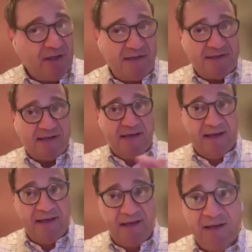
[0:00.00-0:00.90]
that is
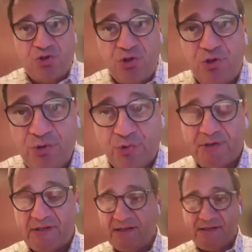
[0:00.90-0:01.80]
getting
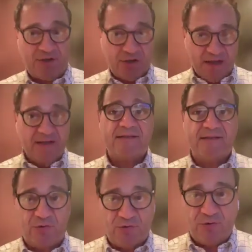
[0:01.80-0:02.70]
introduced and is going to
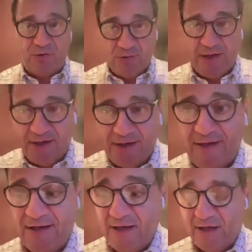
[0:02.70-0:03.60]
listen to you and
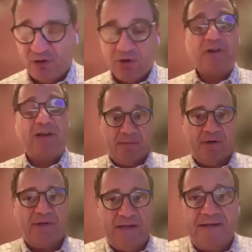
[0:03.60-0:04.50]
I talking
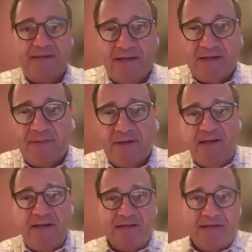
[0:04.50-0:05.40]
about these things, but
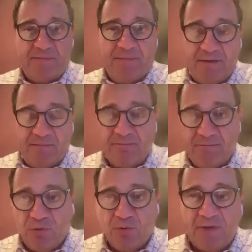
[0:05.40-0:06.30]
here he's been
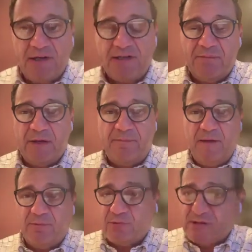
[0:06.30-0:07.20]
bombarded by
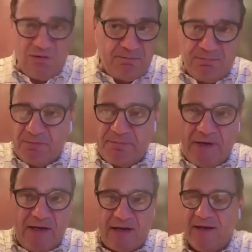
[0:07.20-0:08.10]
people. So put
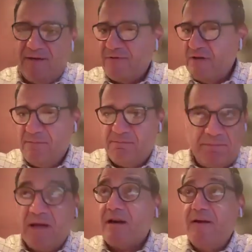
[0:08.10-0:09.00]
PRF, and if
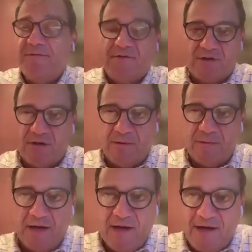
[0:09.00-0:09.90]
PRF is going to,
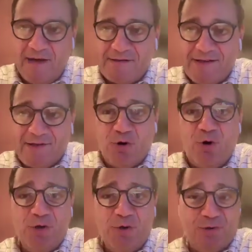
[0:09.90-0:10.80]
it's like the
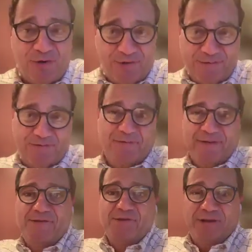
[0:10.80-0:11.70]
holy water.
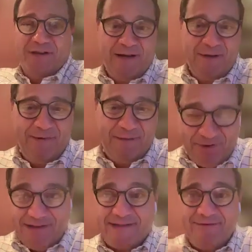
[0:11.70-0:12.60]
It's going to come and
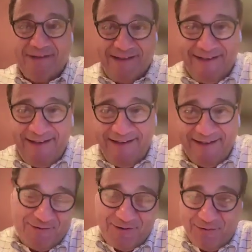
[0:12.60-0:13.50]
brings everything
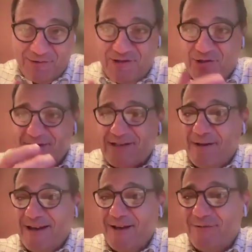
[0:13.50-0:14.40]
in. It's just
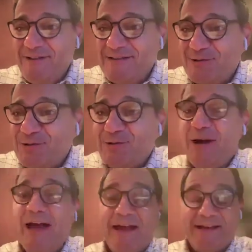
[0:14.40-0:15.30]
coming out of Easter. So
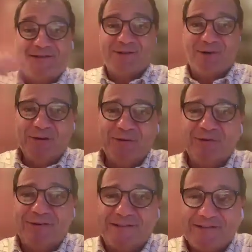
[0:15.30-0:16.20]
it's the holy
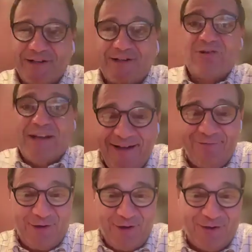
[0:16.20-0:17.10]
water that's going to create
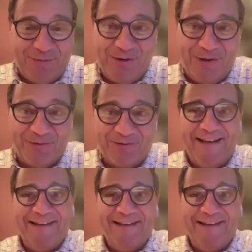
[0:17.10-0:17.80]
for you the bone.